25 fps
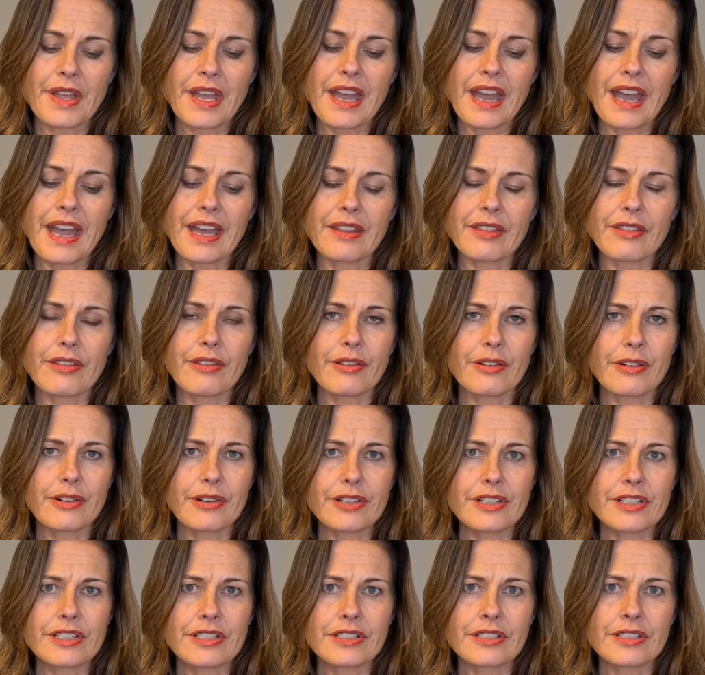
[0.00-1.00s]
And
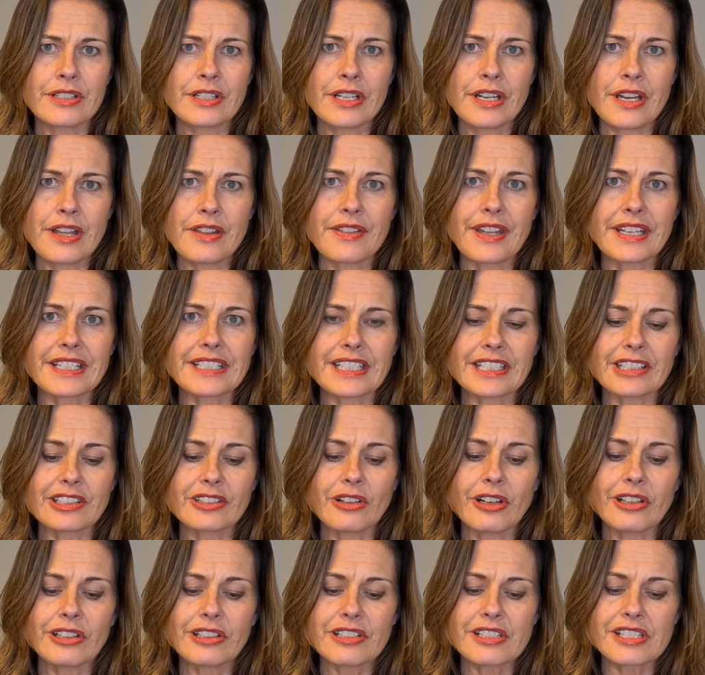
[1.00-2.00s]
third, that
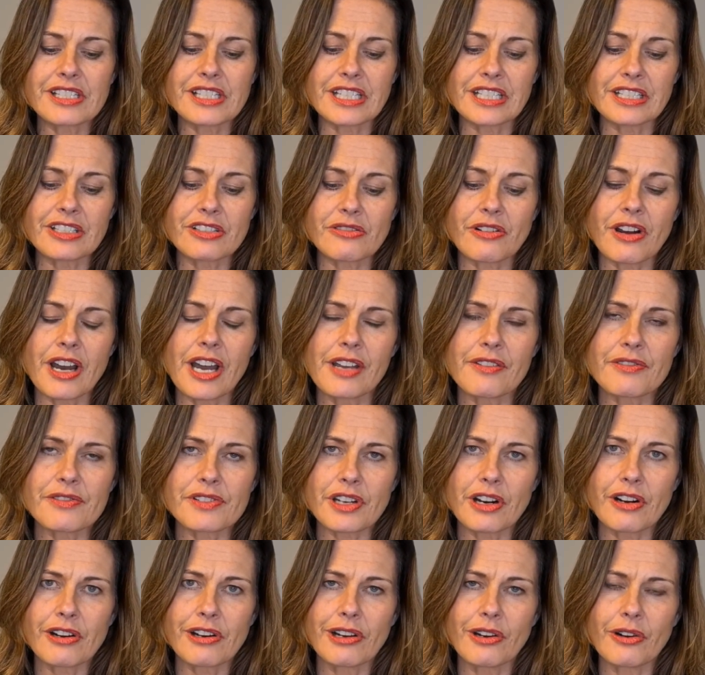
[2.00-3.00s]
technology drives
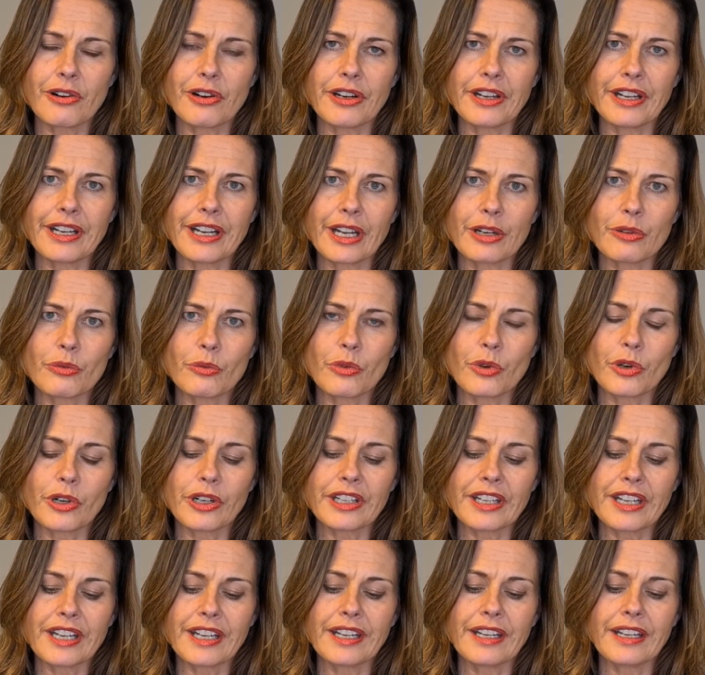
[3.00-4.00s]
our learning and
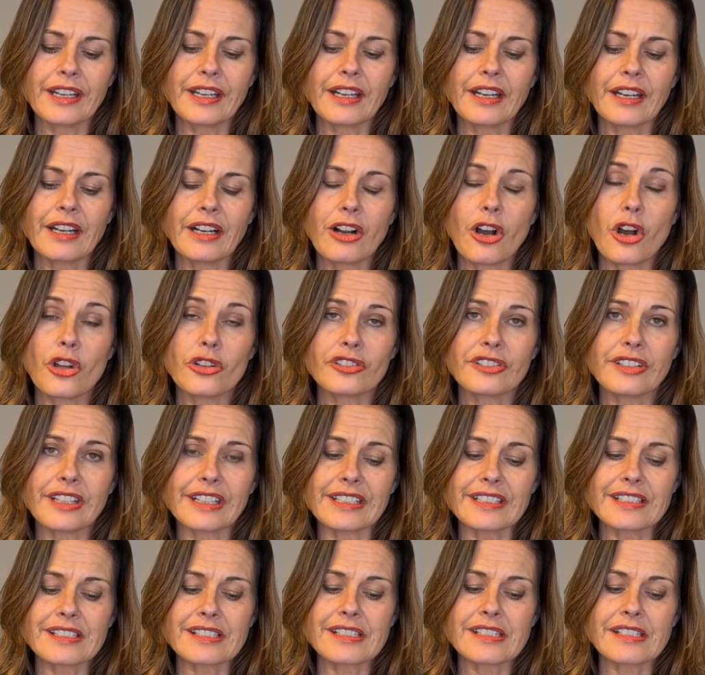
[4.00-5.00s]
working
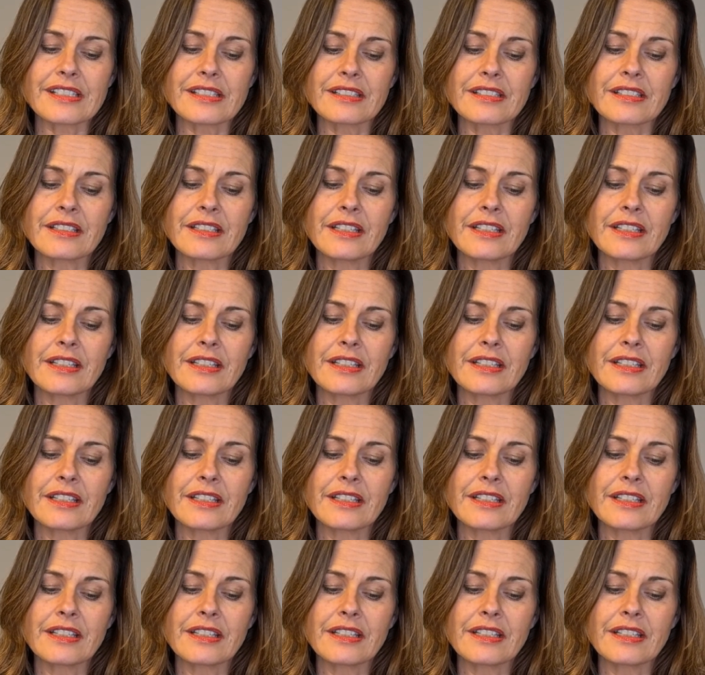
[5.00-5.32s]
contexts